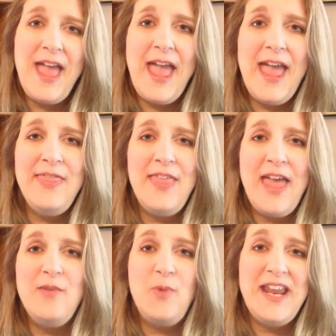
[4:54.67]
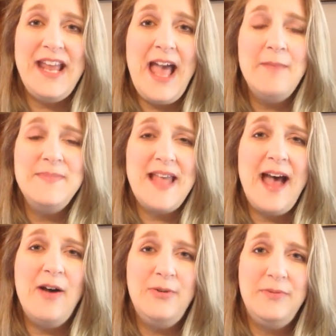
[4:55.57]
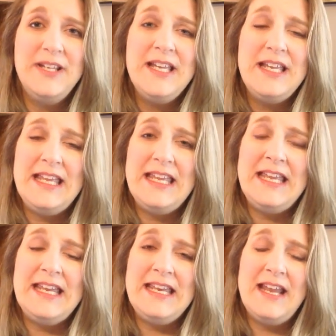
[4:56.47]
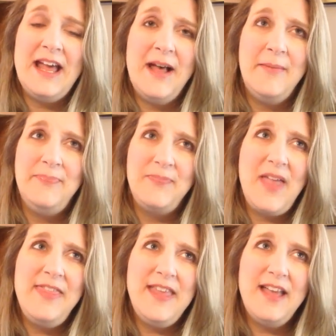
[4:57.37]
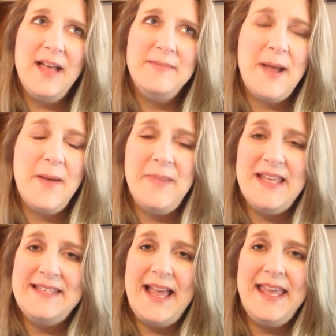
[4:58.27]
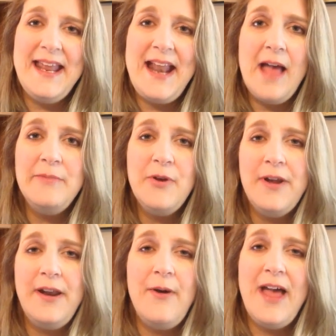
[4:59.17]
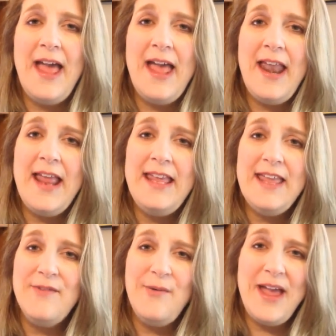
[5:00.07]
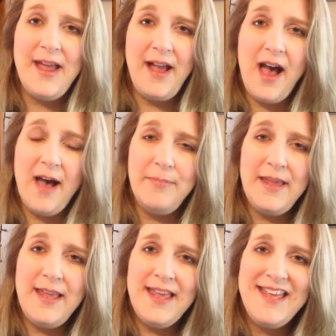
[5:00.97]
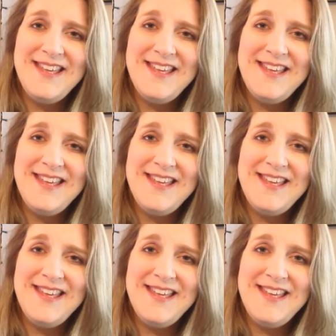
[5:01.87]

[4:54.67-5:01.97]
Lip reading: And then when it comes out, in, I think it comes out May 2nd. I'm going to go ahead and give away a copy.